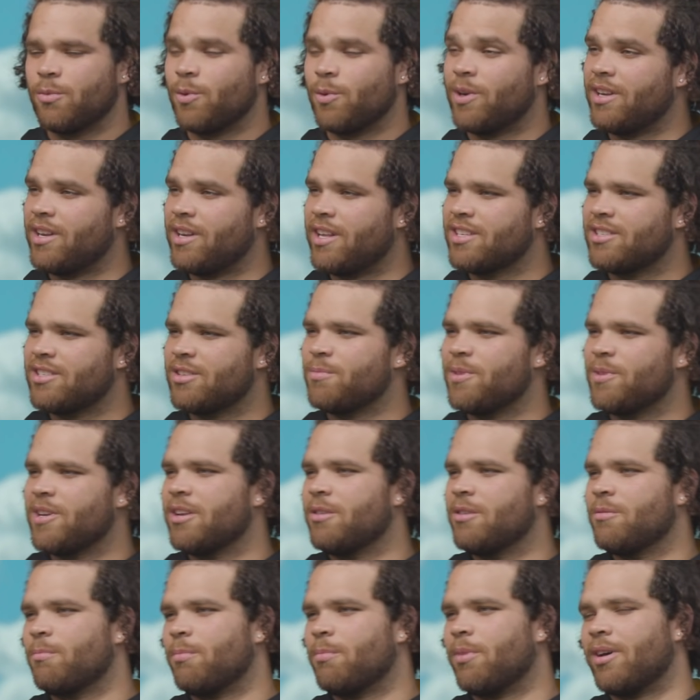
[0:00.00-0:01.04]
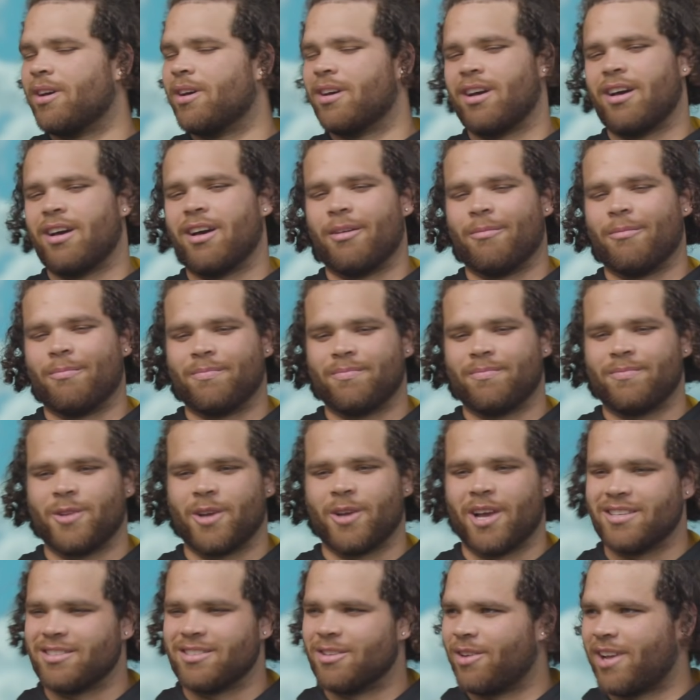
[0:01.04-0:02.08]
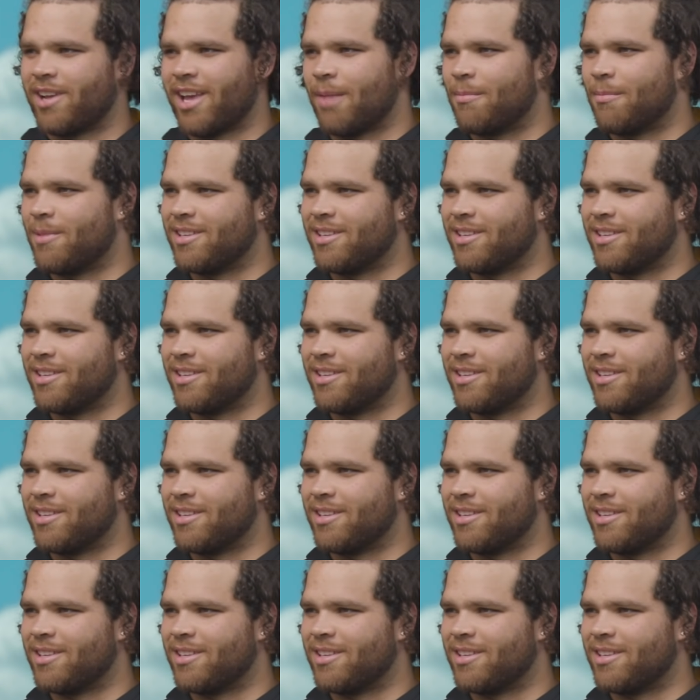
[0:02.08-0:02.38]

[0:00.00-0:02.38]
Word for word: when he needs to be, but um, you guys know Cam.